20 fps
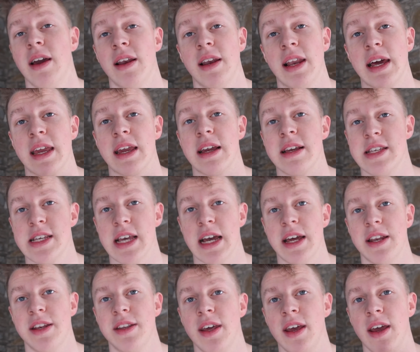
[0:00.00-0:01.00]
Like I
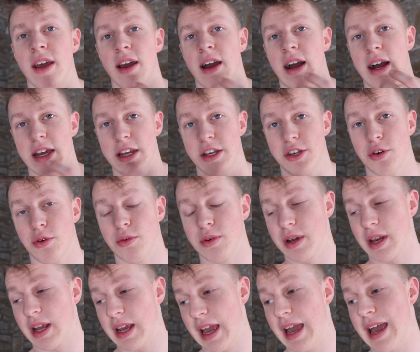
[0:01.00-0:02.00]
said, I
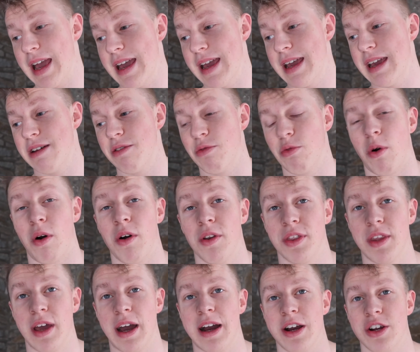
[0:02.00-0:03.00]
don't care
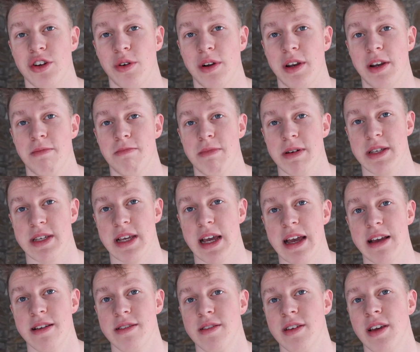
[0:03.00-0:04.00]
what the actual number
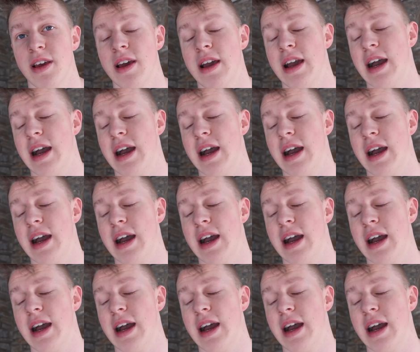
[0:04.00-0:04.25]
says.